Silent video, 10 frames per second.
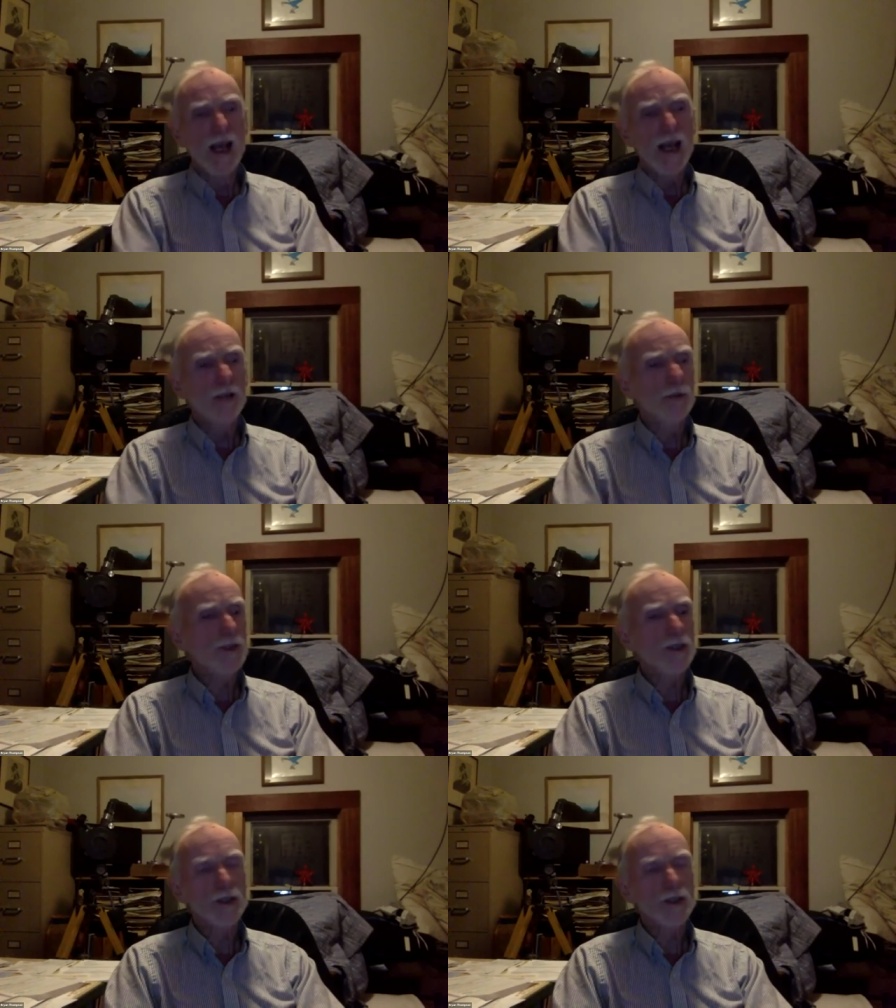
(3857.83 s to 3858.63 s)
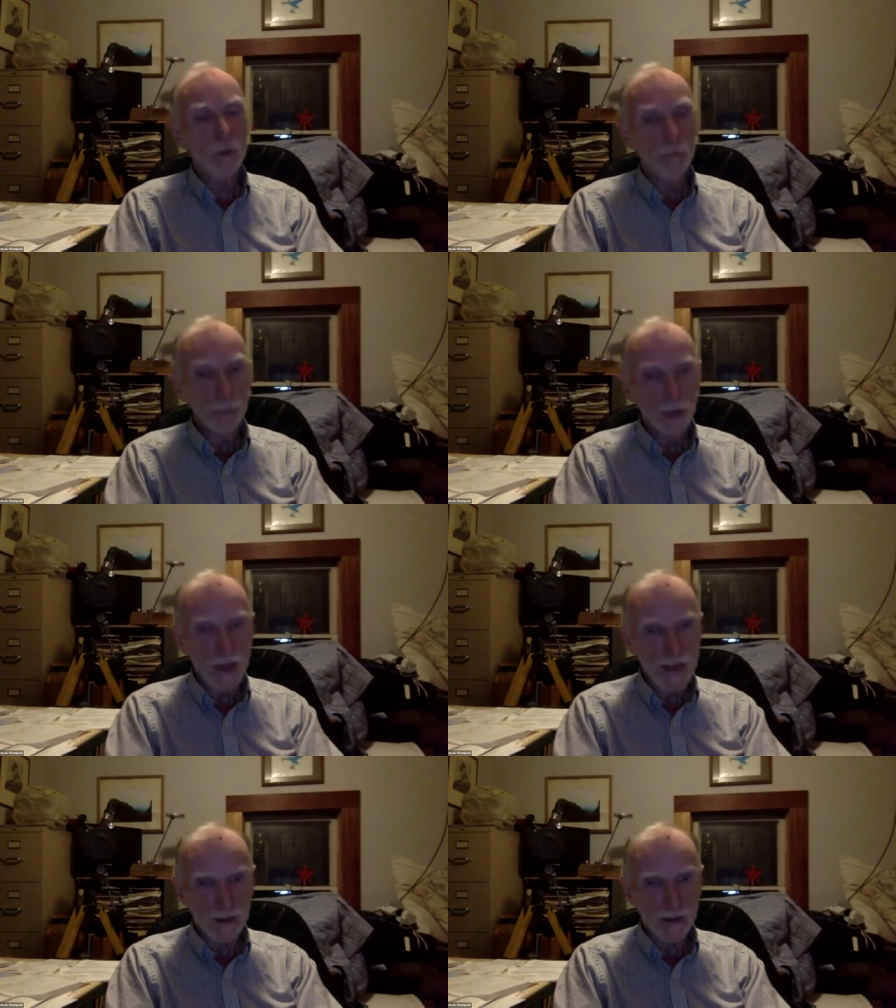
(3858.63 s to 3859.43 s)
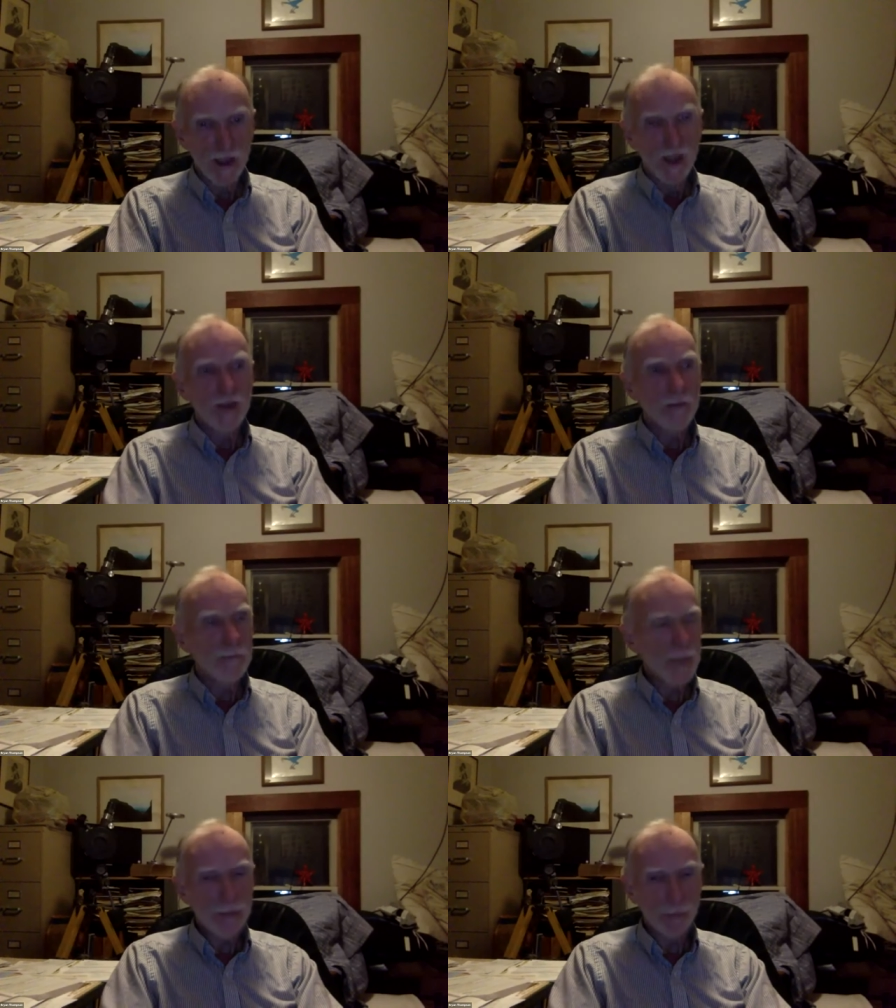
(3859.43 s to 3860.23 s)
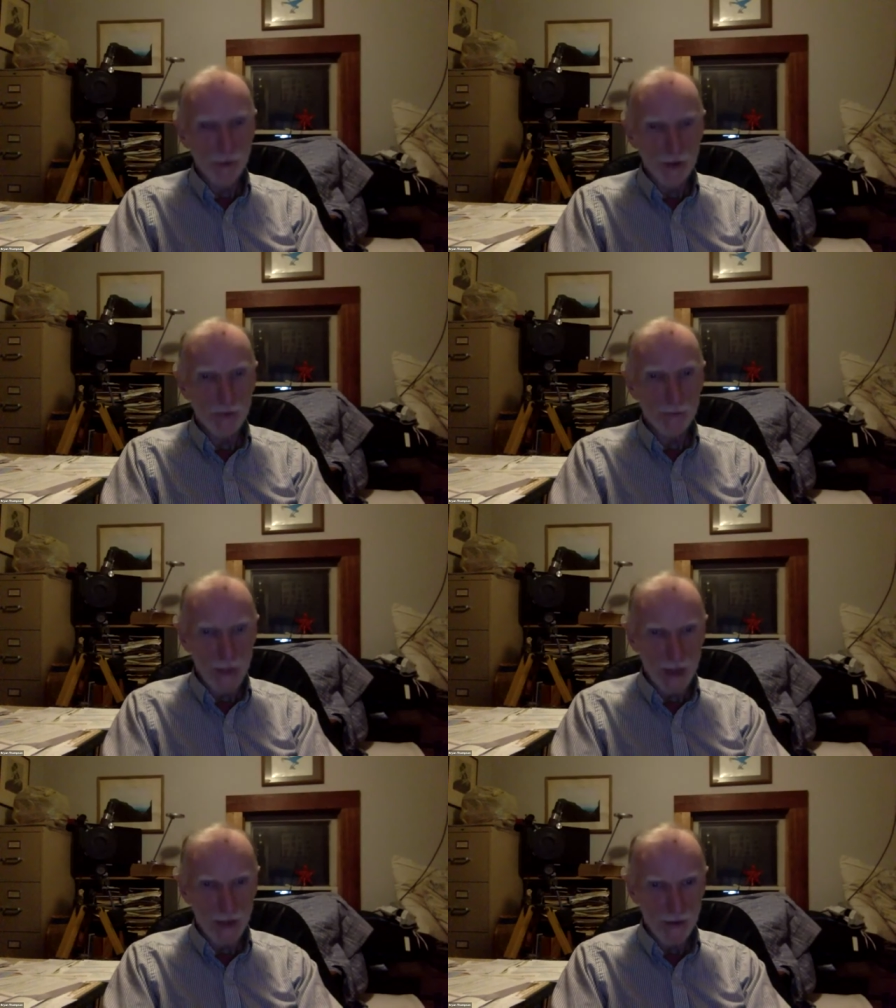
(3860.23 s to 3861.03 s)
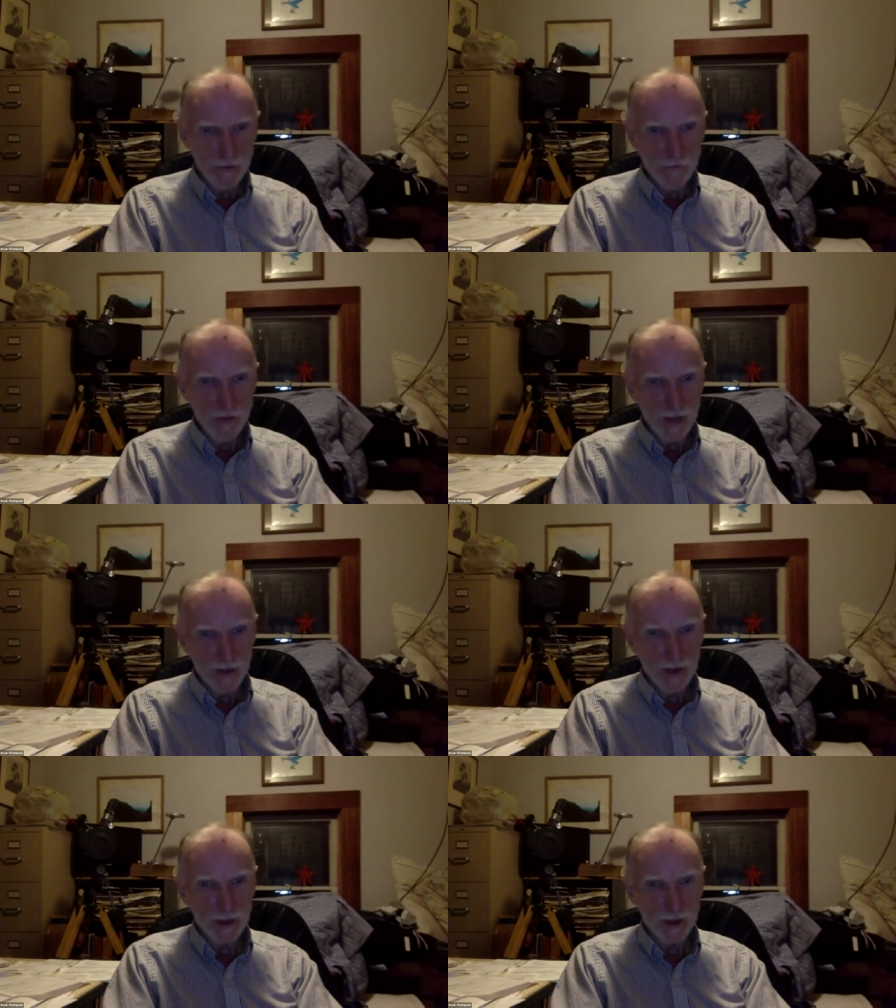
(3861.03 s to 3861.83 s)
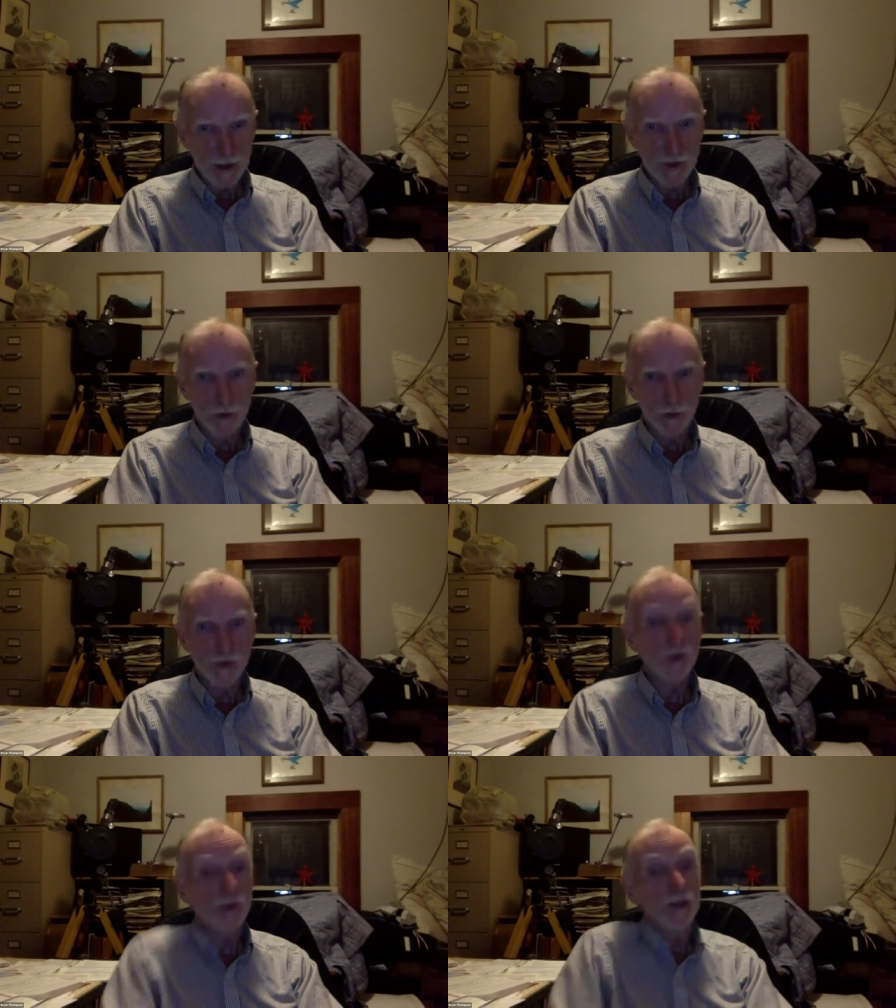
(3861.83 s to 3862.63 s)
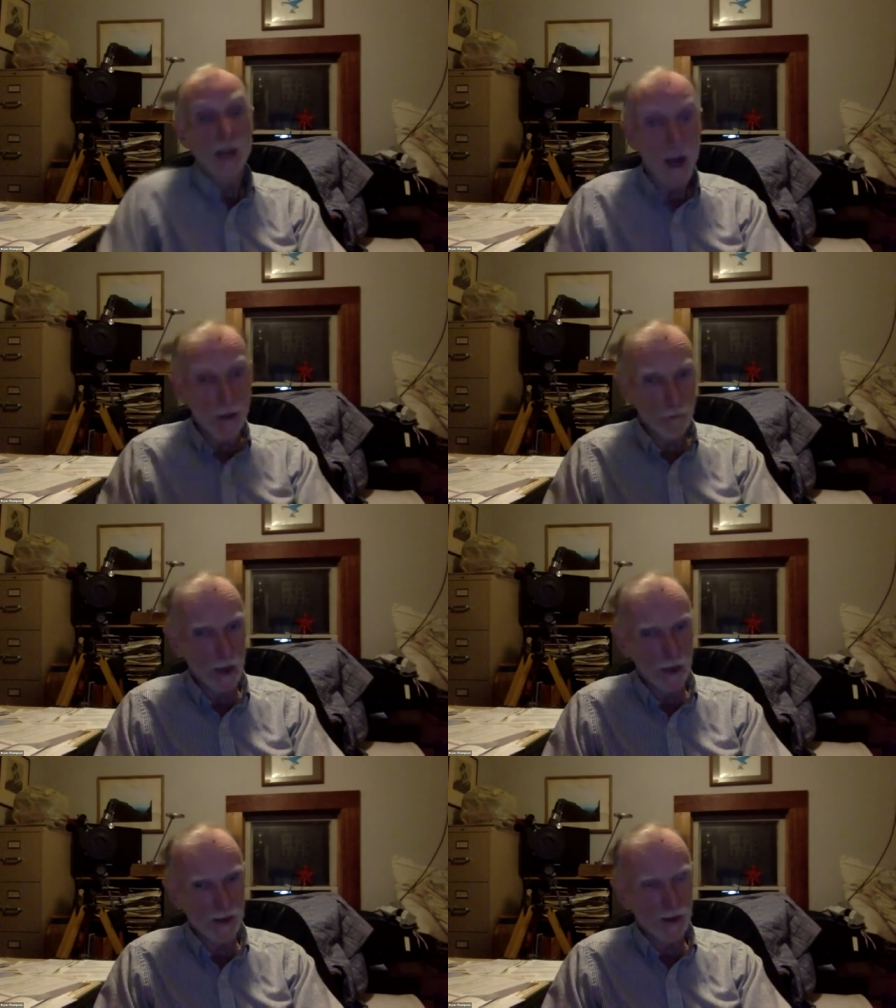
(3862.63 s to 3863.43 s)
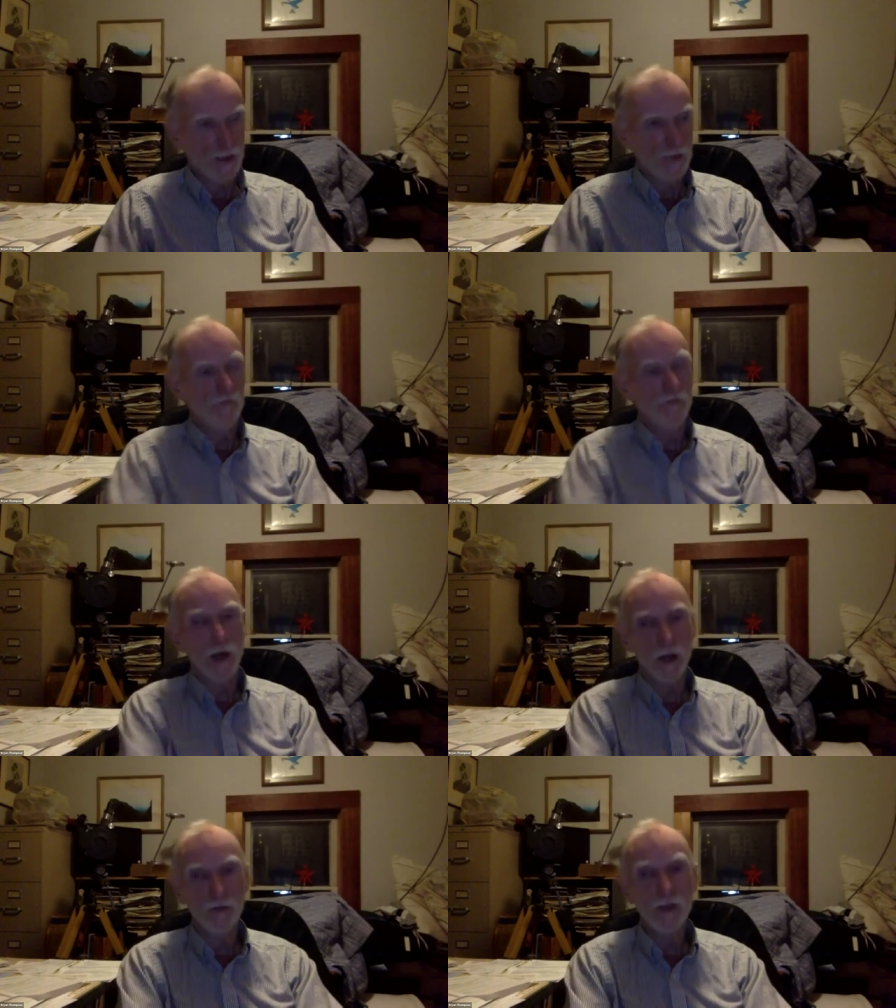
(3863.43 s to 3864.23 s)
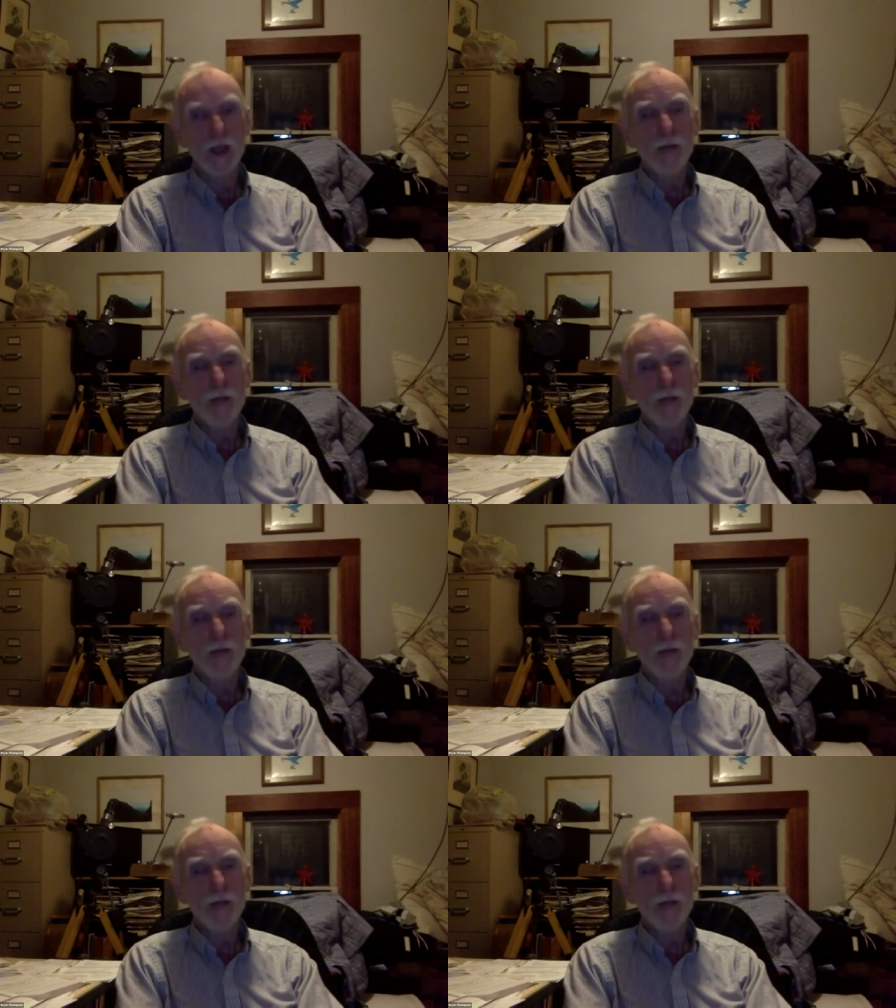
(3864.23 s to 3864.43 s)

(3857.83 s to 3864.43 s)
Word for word: And it was just so blatant that people that had been on the fence in Northern New York, not wanting to get involved,